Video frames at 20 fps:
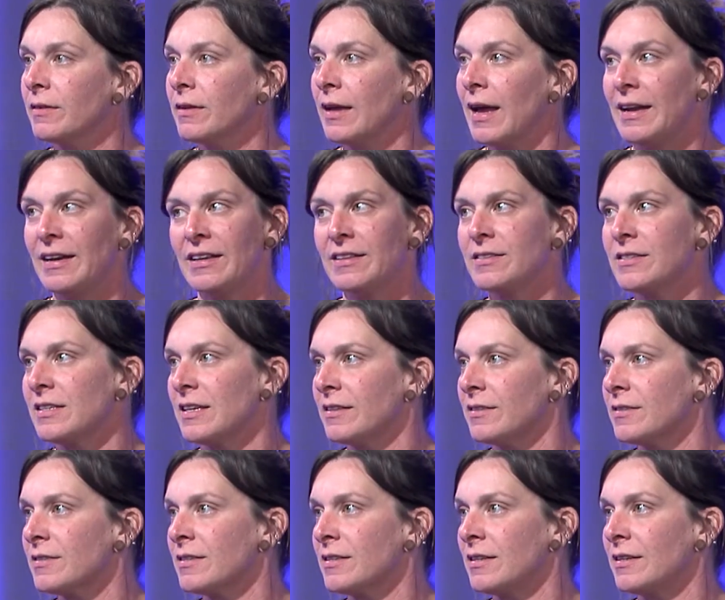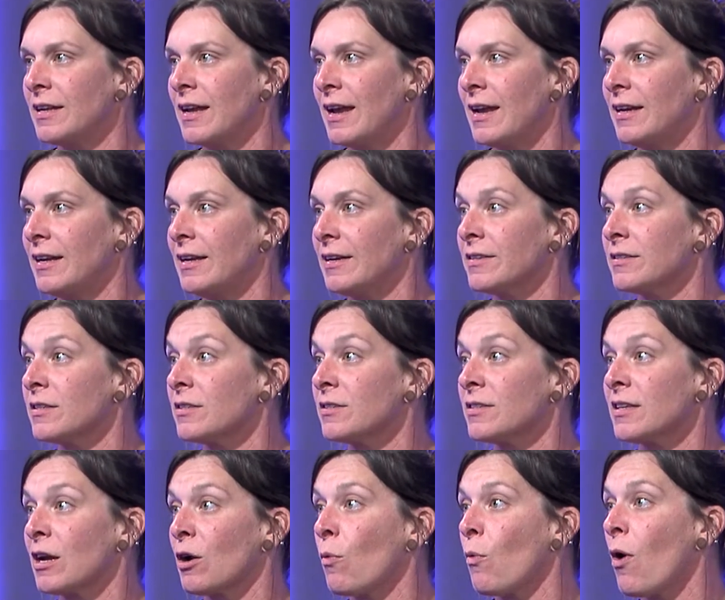And it's instantaneous. It's
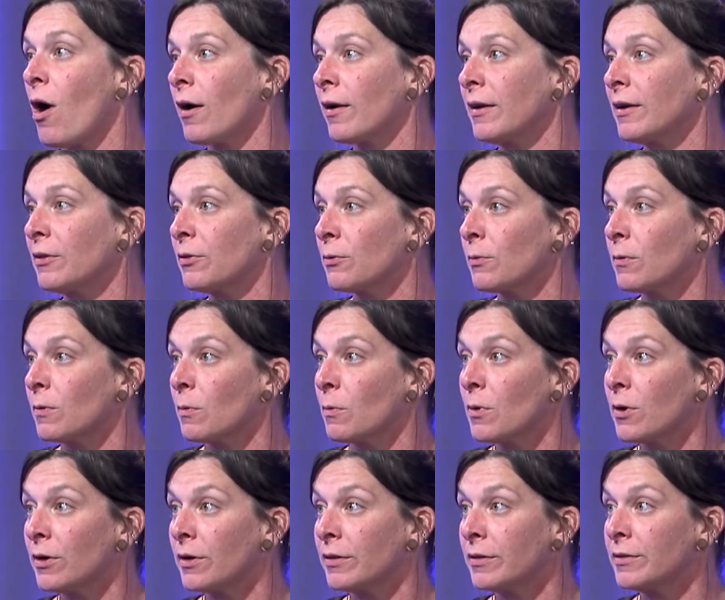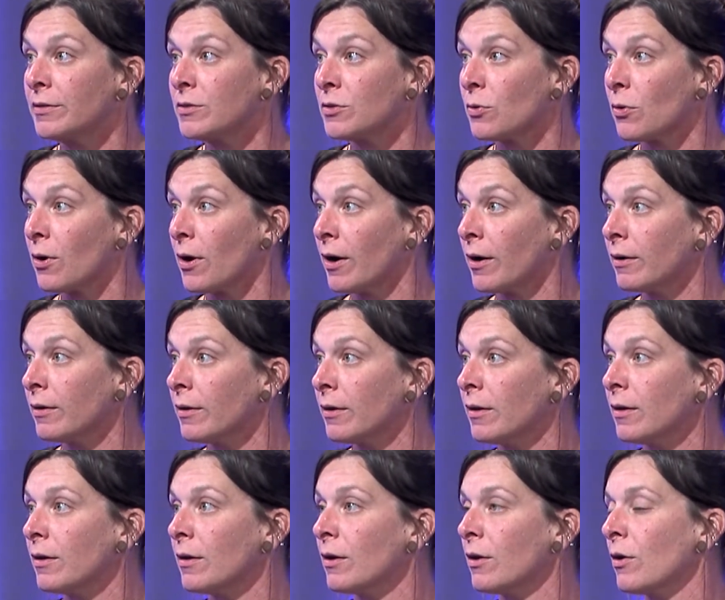like walking through the woods or
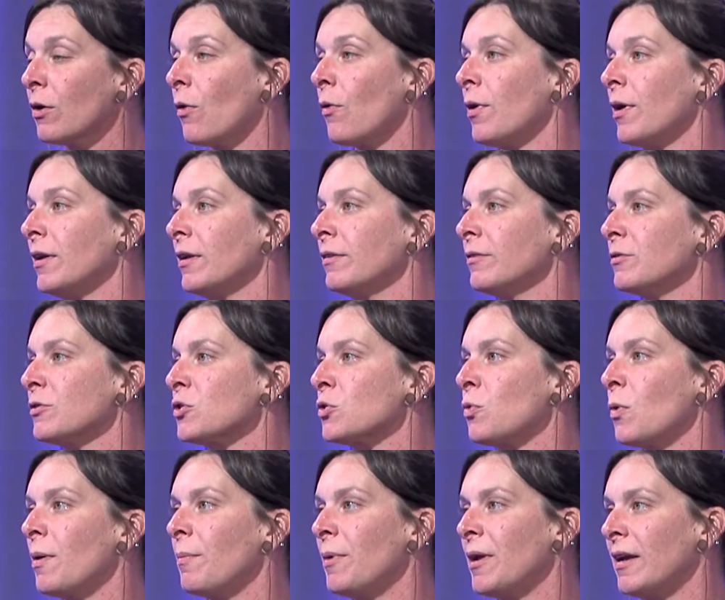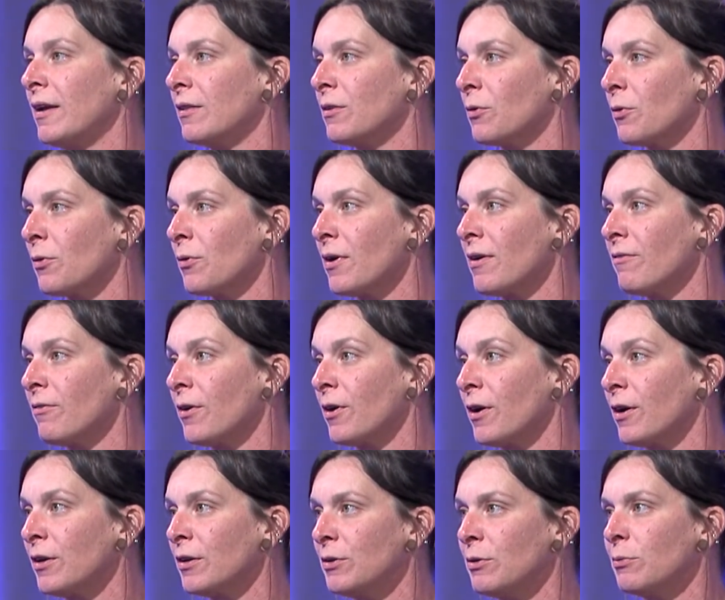going swimming in a
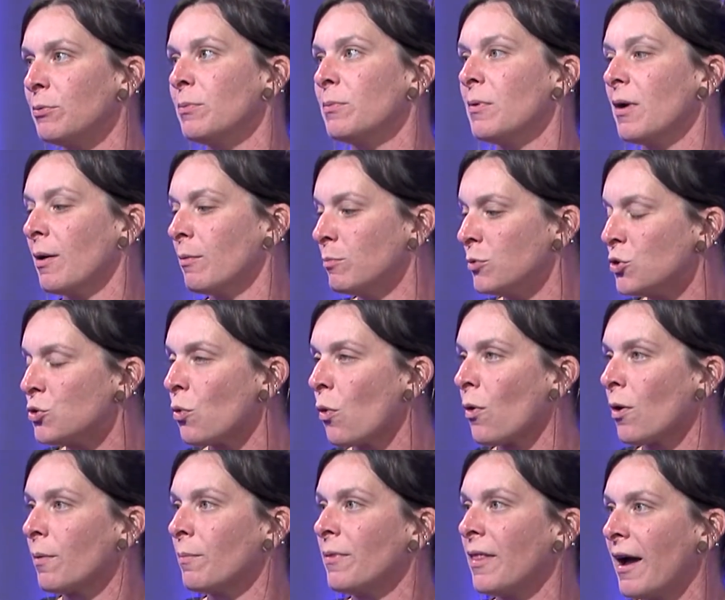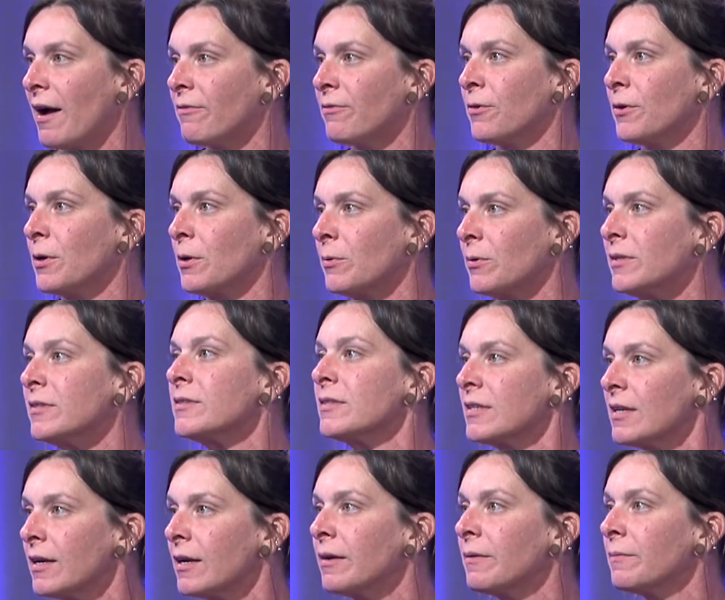river. You absorb that
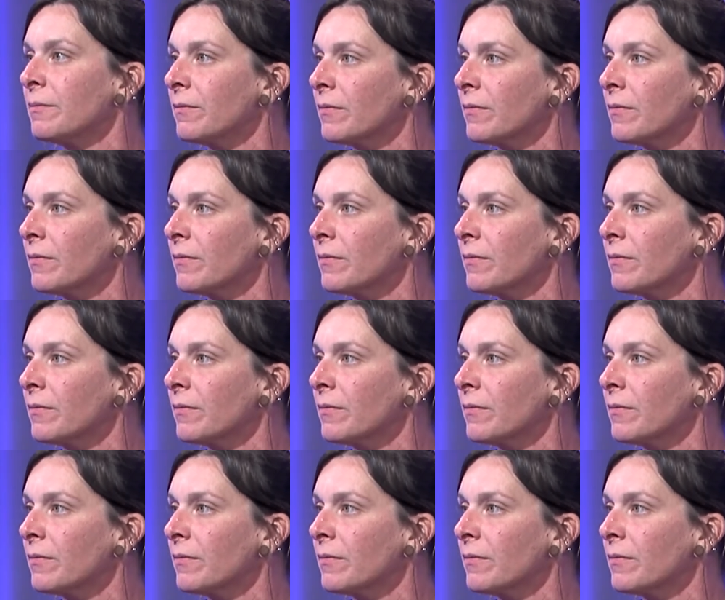frequency.